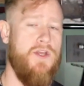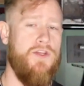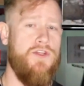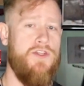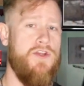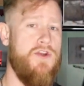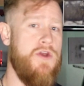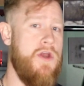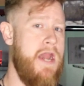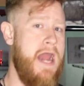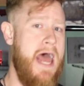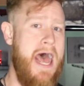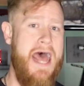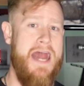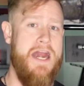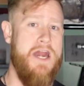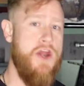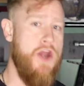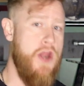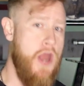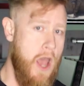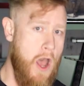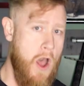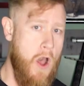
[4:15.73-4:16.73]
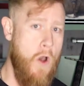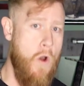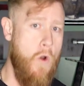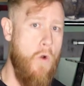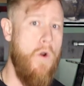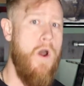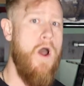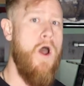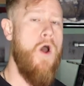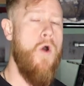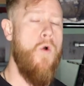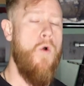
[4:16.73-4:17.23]
to not
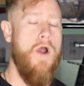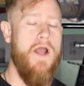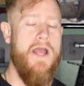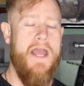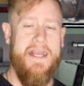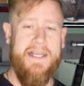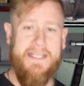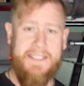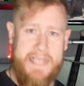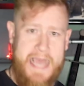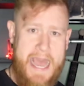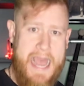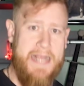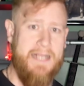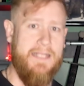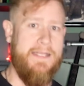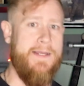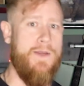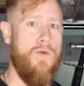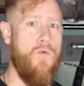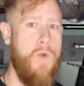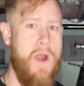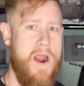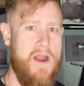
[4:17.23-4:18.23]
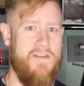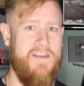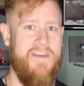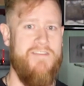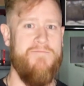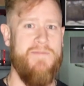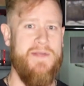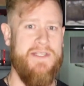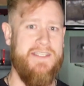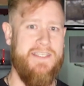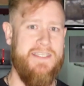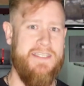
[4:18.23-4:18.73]
know exactly where
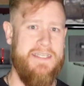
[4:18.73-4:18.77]
they've been